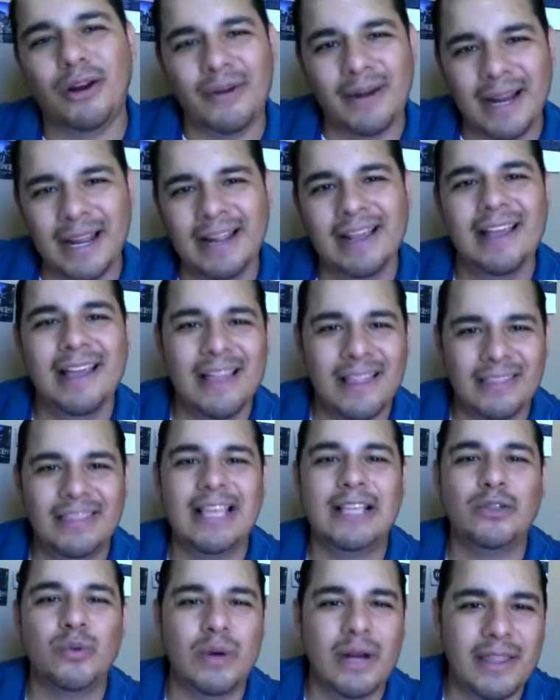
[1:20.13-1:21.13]
All right,
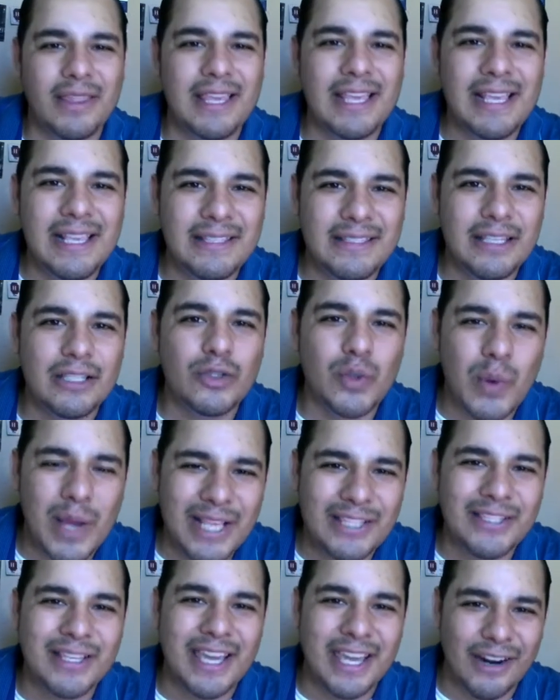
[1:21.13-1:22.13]
that's one of the easiest
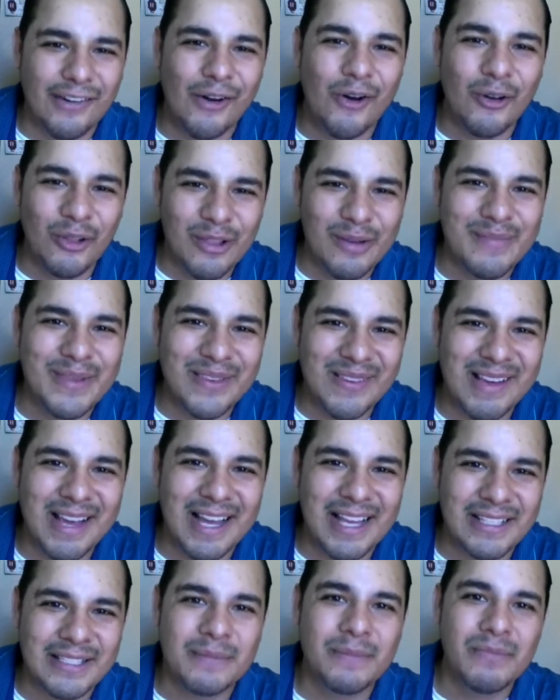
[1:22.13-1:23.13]
ways to get a hold of me, you
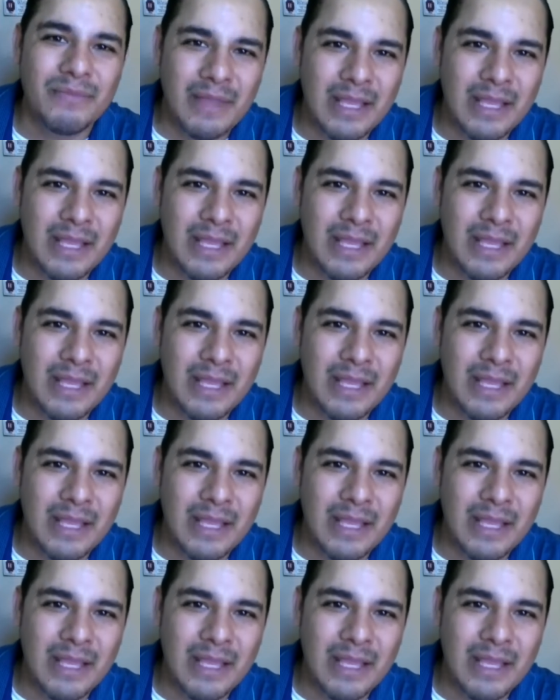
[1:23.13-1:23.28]
guys.